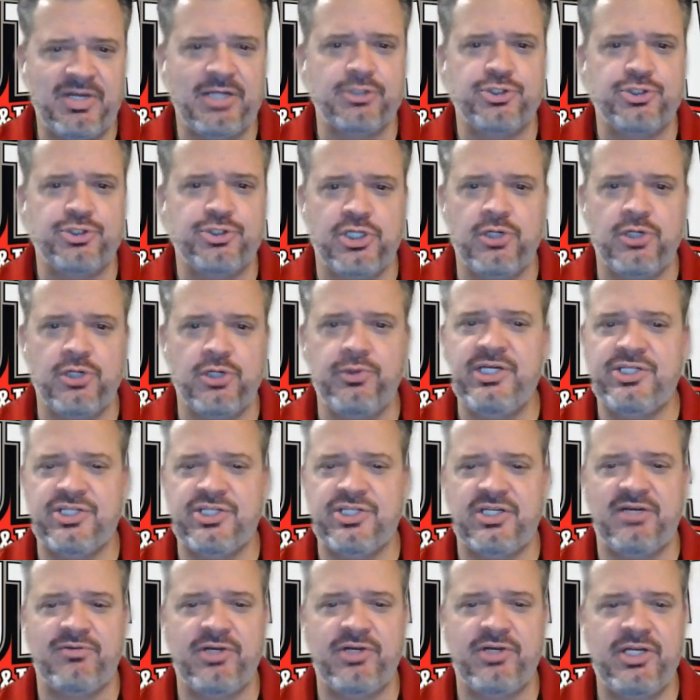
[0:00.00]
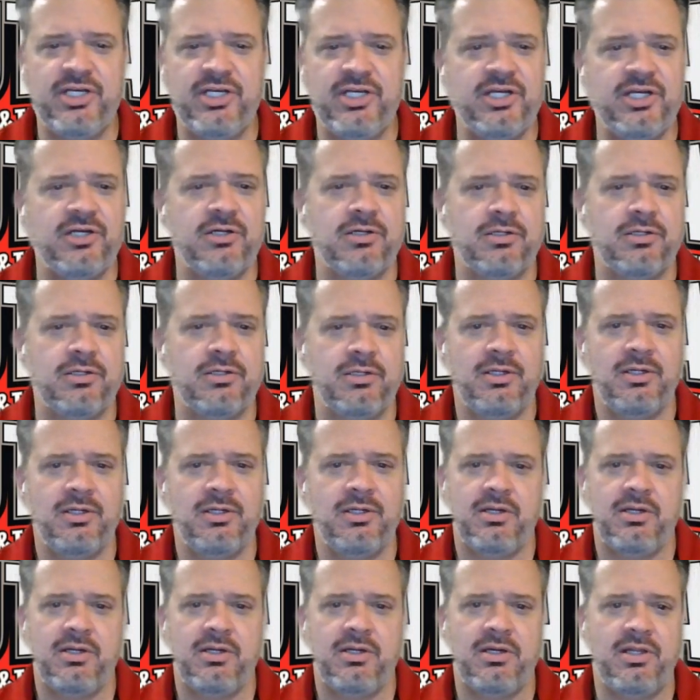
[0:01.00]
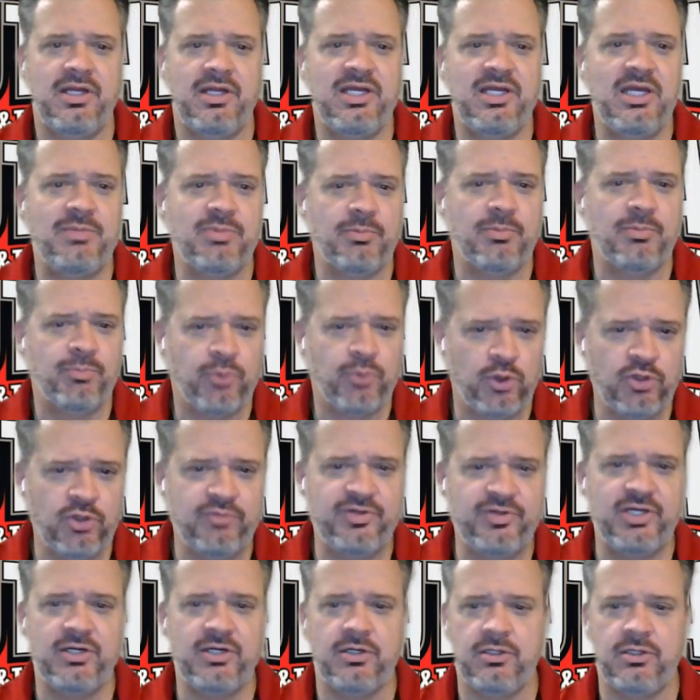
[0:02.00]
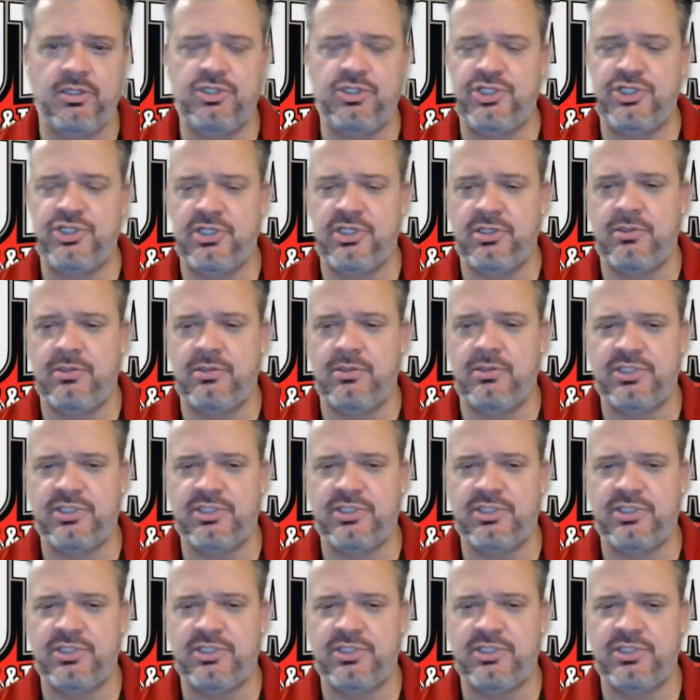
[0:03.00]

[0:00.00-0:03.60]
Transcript: show each and every year. They keep improving on the show.